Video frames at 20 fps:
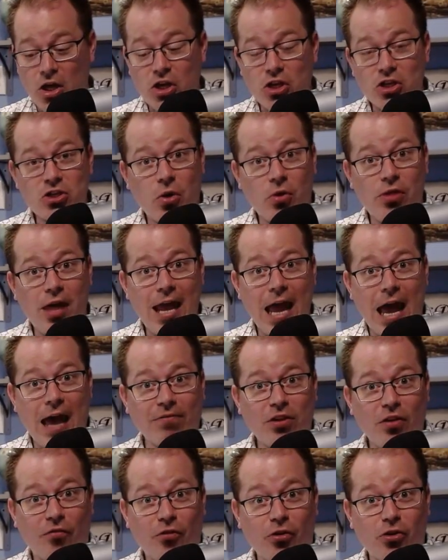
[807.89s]
So they
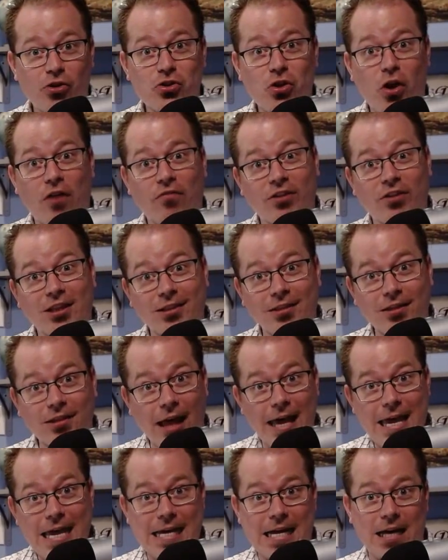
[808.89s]
have to first off
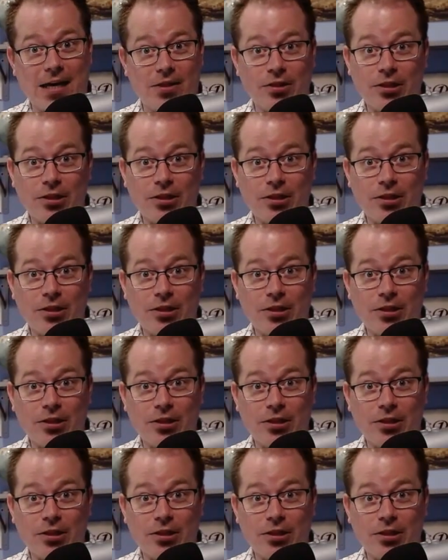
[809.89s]
like